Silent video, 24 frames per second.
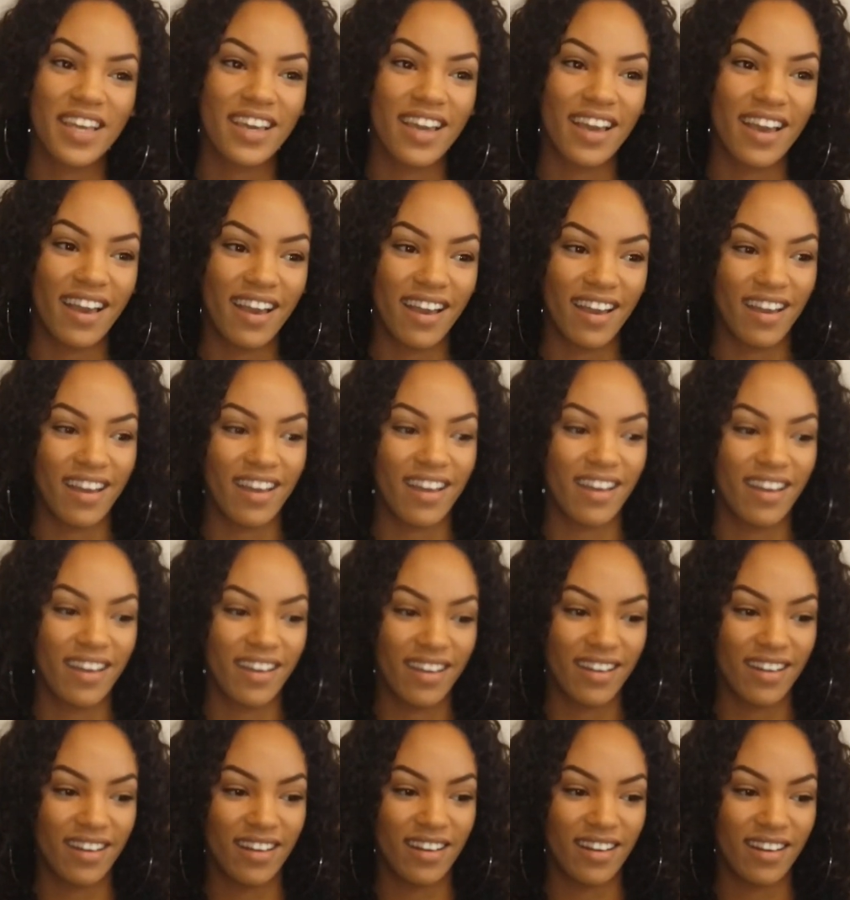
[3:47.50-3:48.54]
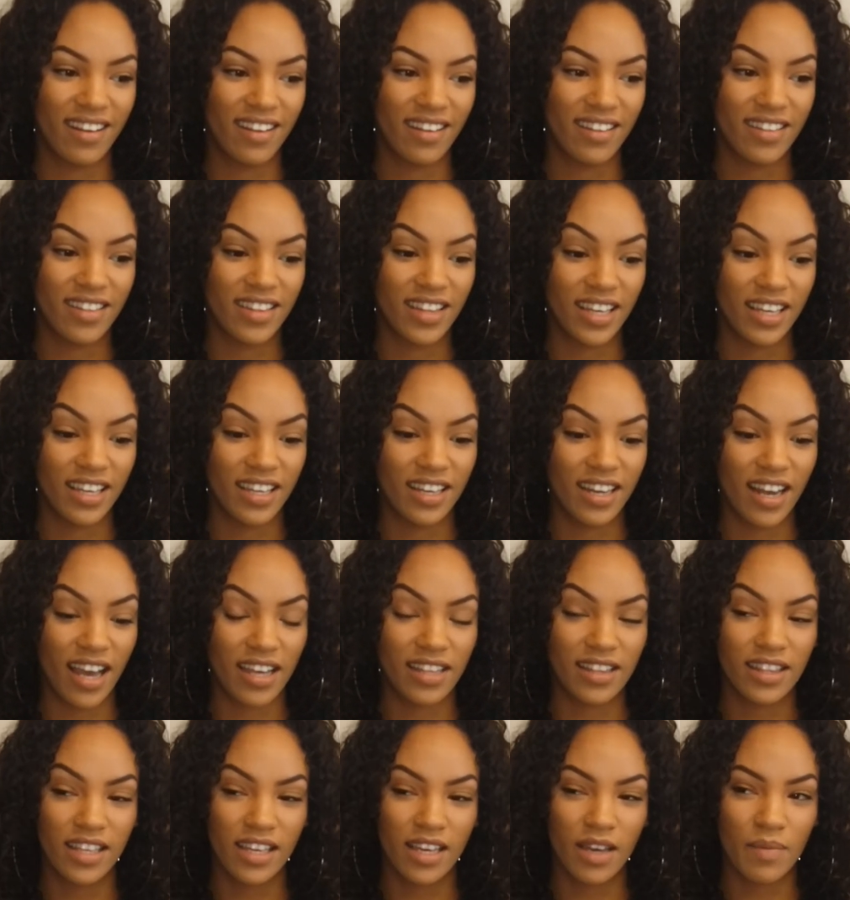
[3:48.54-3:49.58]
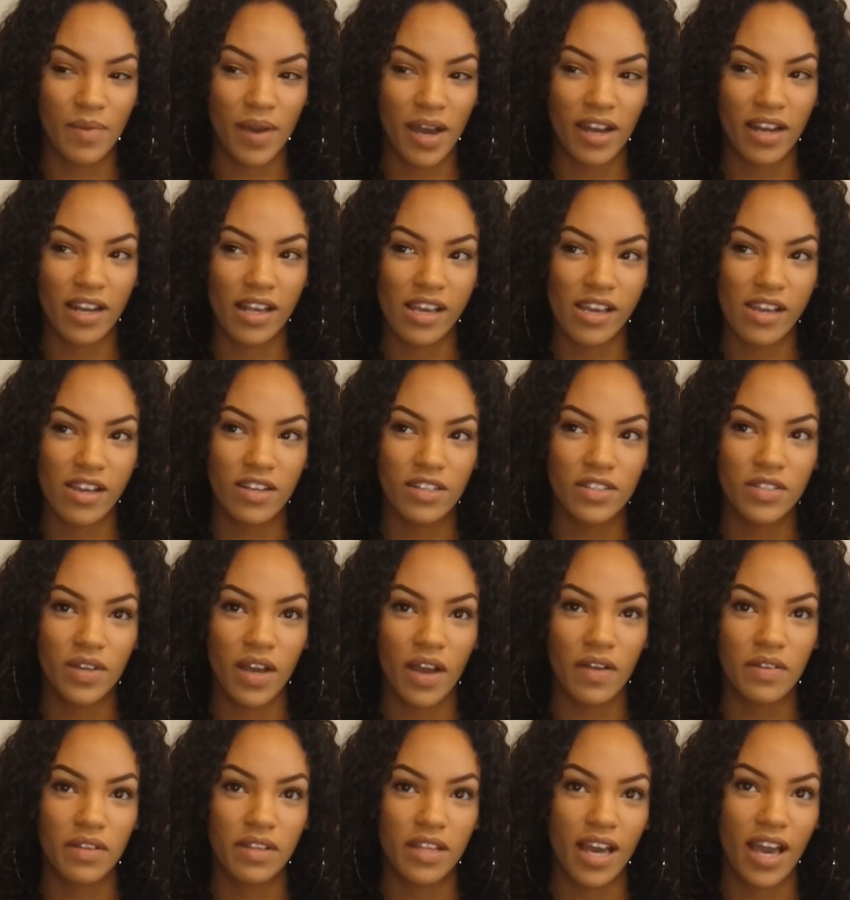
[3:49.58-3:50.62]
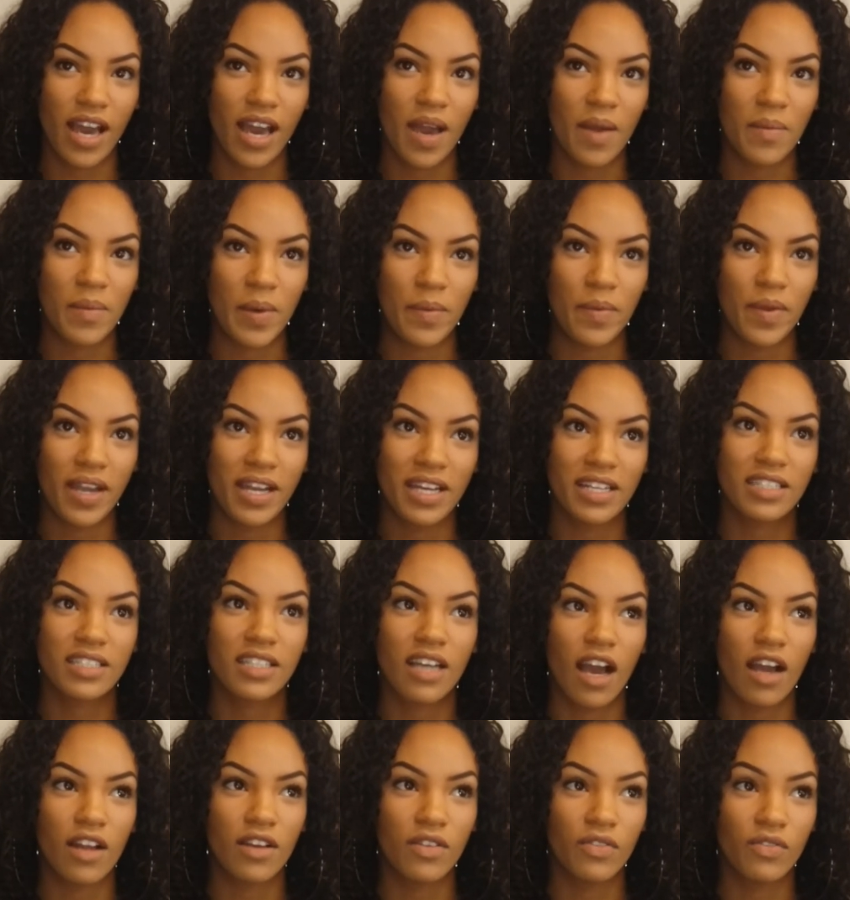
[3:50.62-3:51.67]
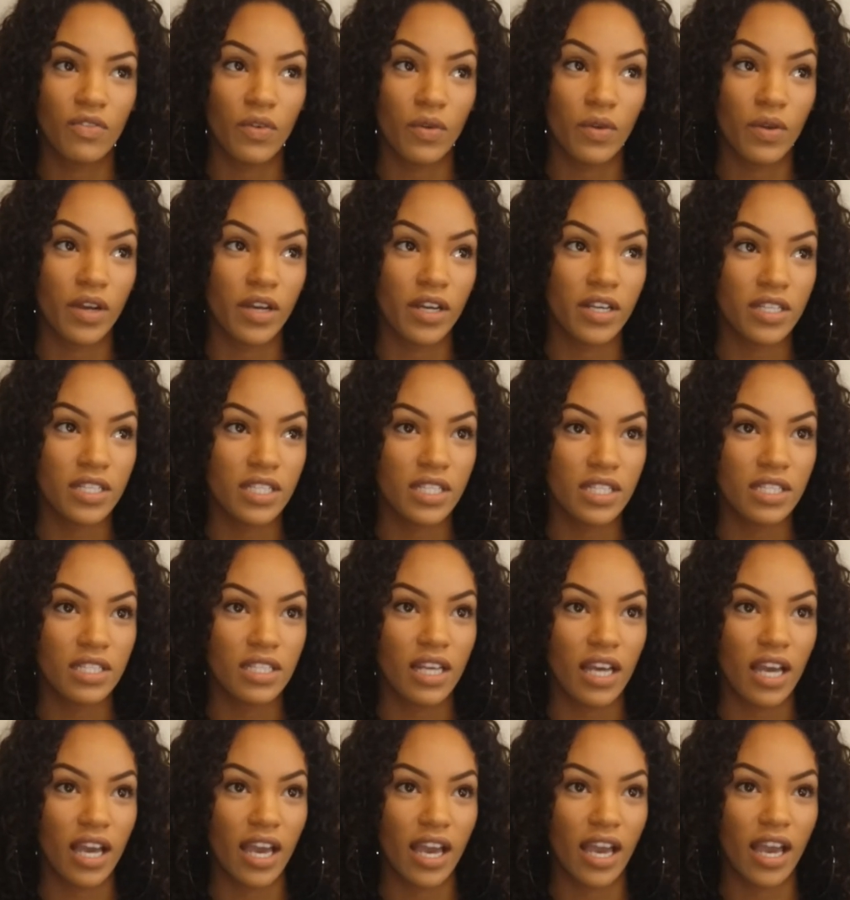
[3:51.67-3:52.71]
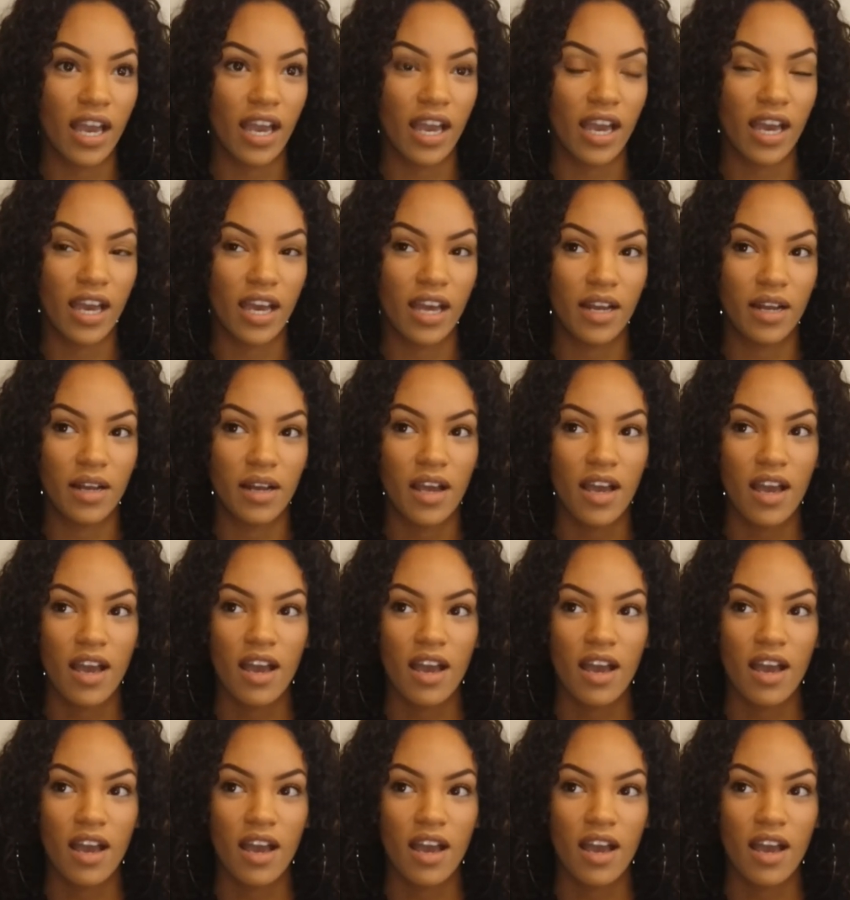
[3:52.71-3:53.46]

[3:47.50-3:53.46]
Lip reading: And then I think about a year or two after that, my parents got divorced, and